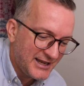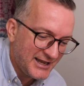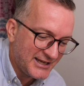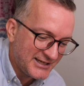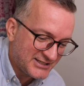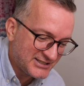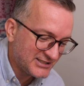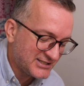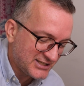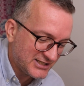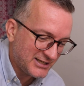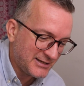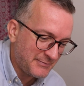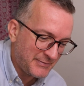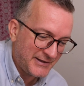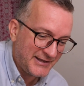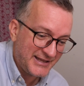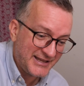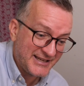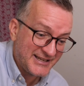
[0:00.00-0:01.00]
it's just going to
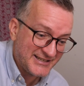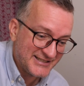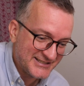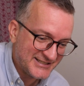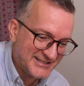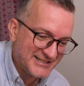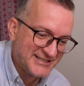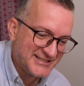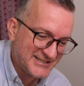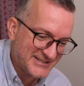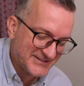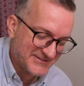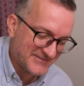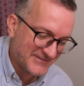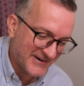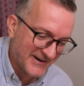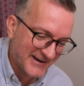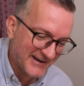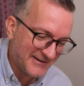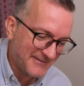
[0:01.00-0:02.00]
be inconsistent,
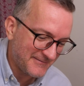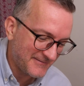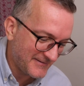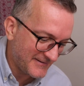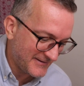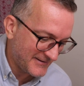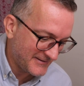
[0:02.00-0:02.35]
right?